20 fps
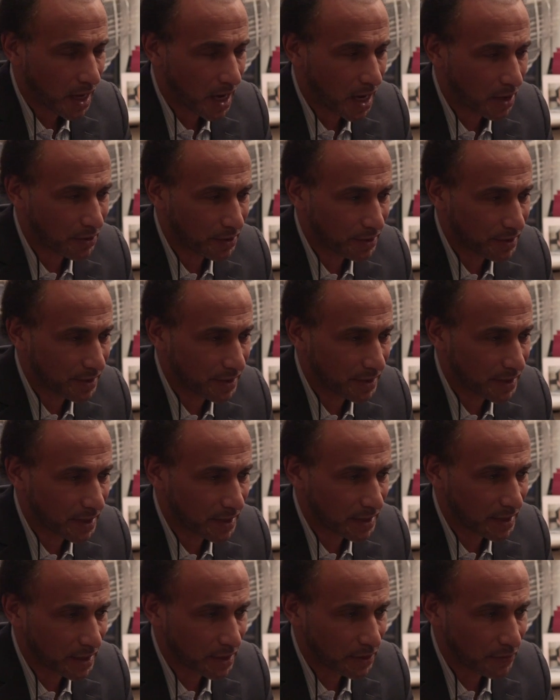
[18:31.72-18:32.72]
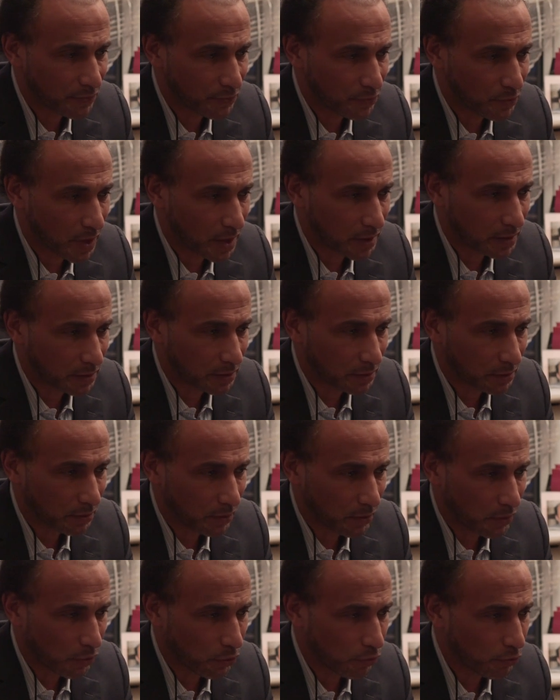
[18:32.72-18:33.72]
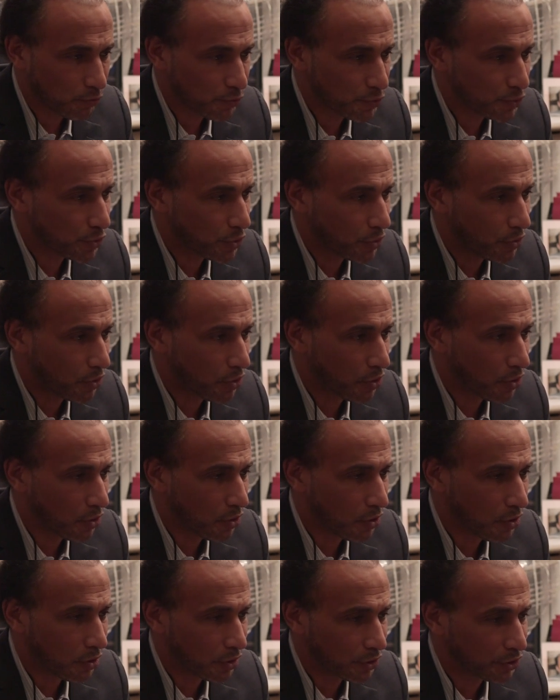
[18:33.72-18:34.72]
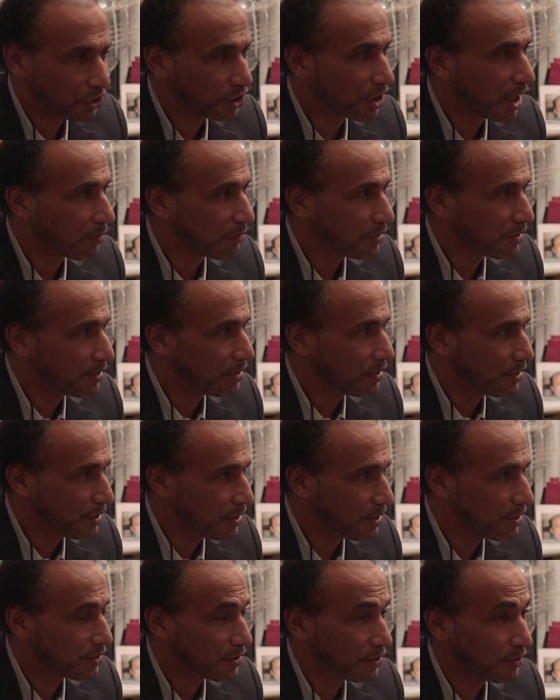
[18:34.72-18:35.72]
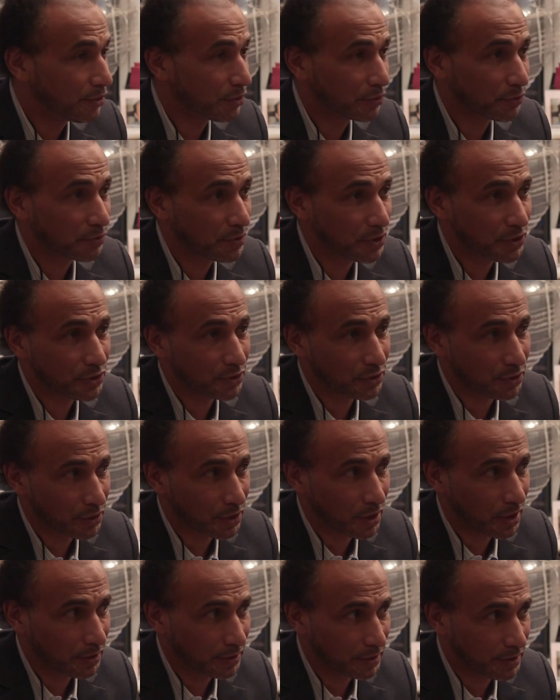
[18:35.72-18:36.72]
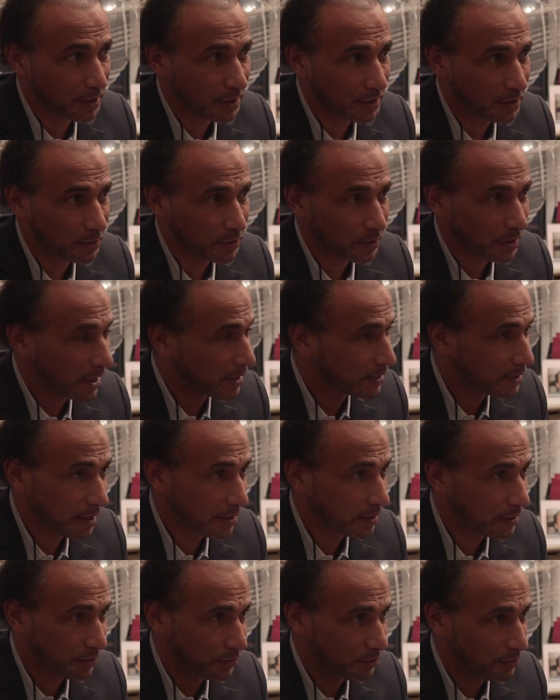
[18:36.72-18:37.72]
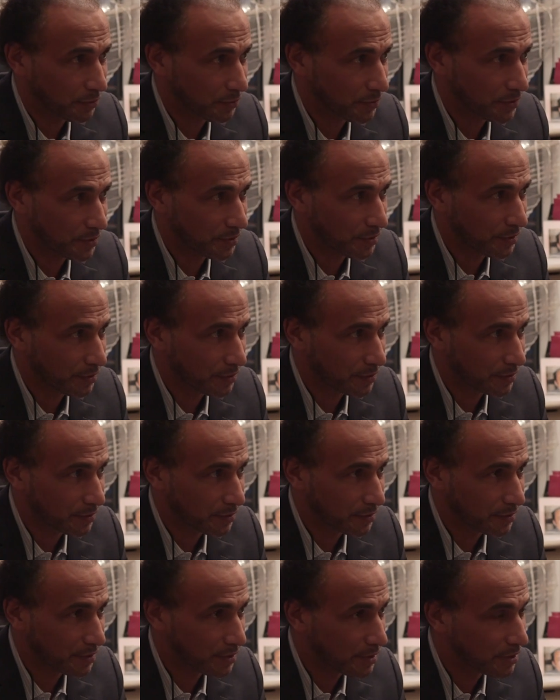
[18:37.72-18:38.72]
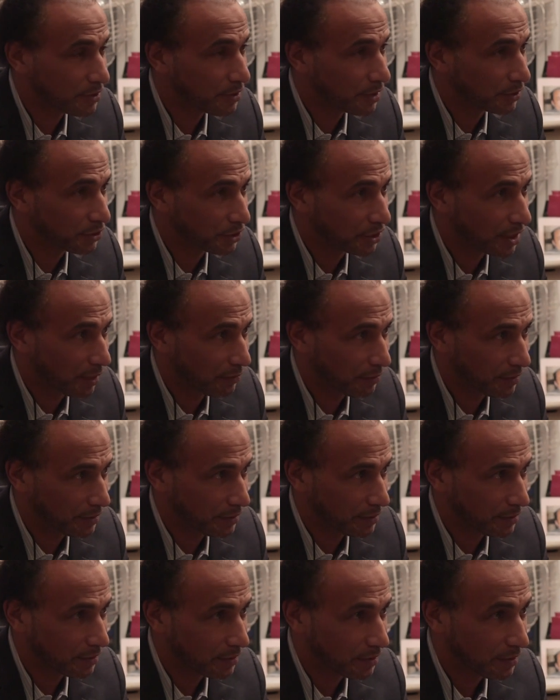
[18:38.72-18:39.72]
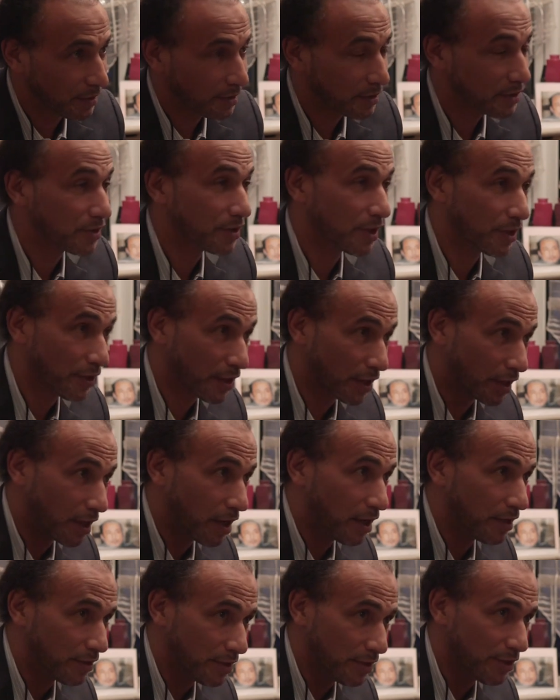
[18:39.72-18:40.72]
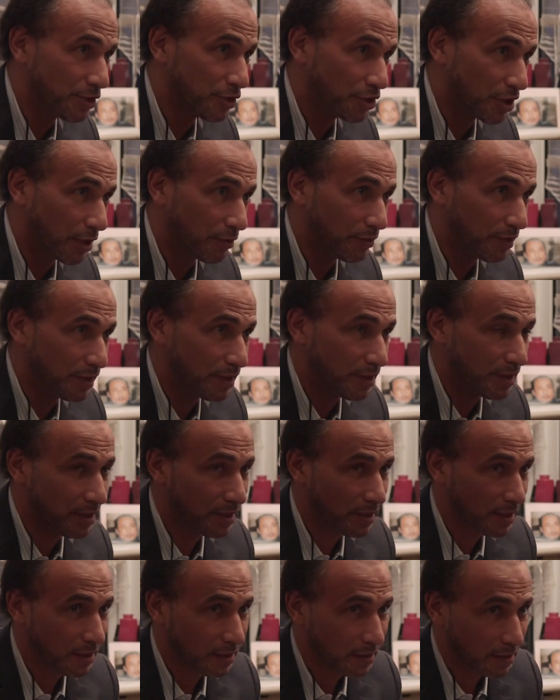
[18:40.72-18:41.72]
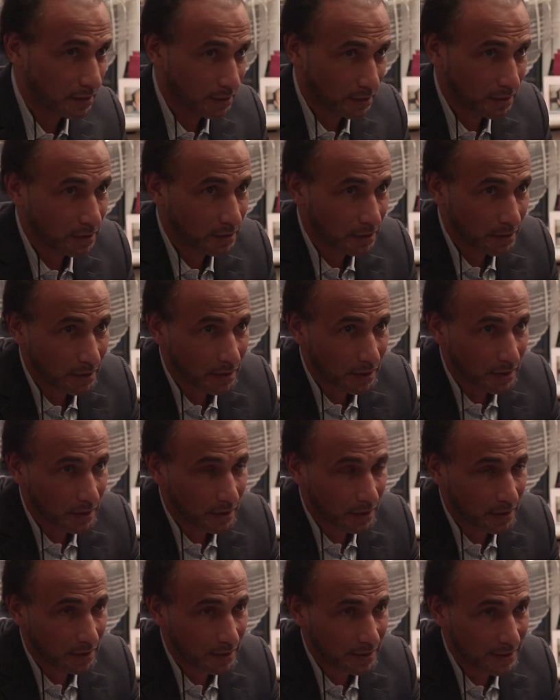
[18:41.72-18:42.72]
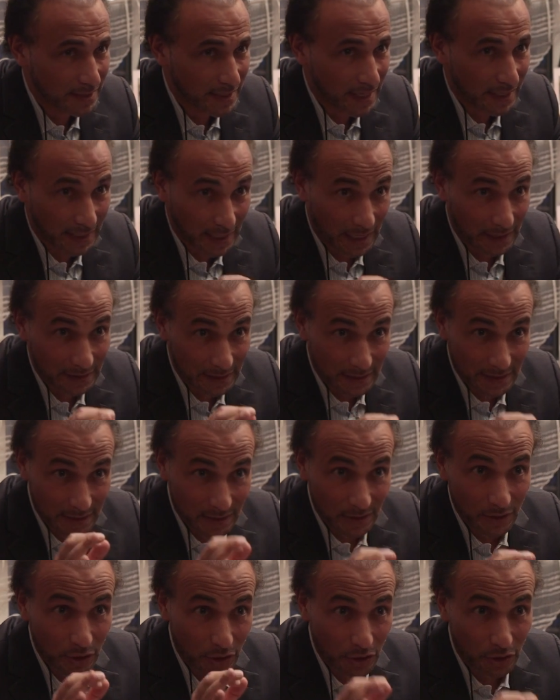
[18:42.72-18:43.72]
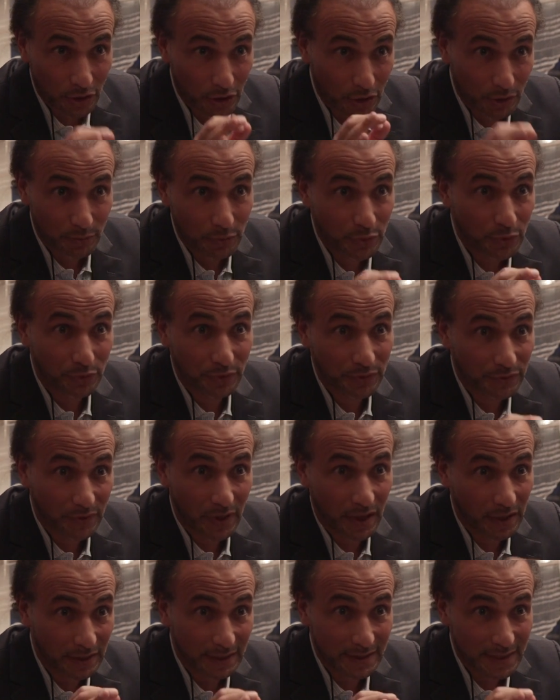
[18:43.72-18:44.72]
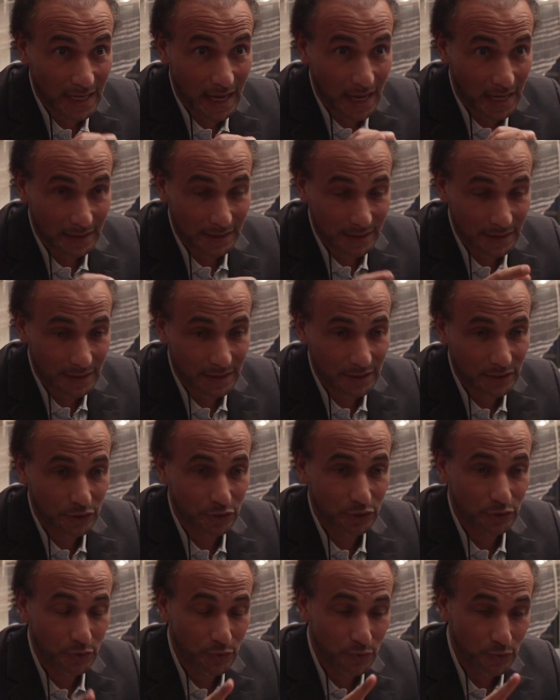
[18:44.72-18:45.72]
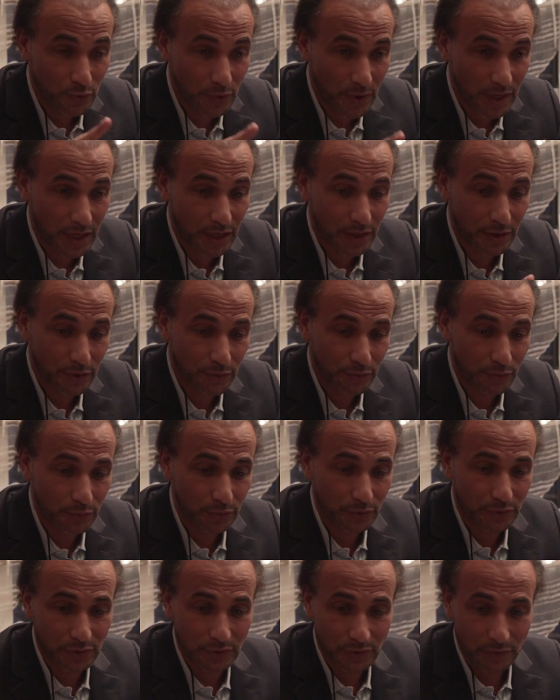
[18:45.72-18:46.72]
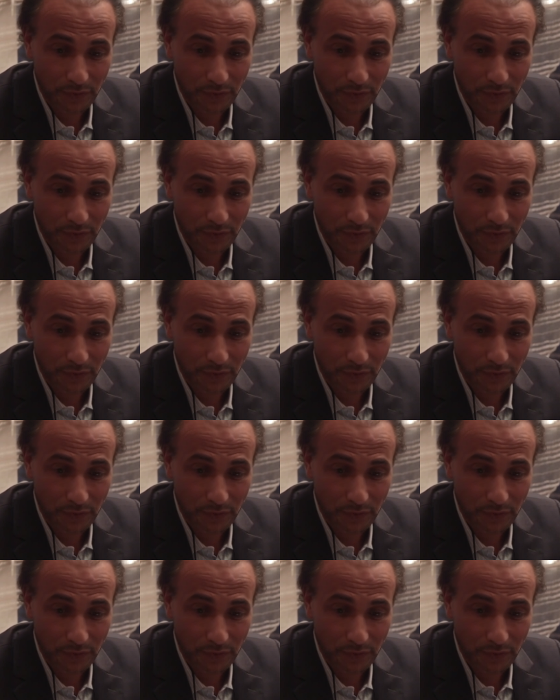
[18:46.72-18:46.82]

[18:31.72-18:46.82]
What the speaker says: our understanding of what alms or charity is in the Christian context has nothing to do with this. This is not charity. Sadaqat is charity. Zakat is a purifying tax. Is the way through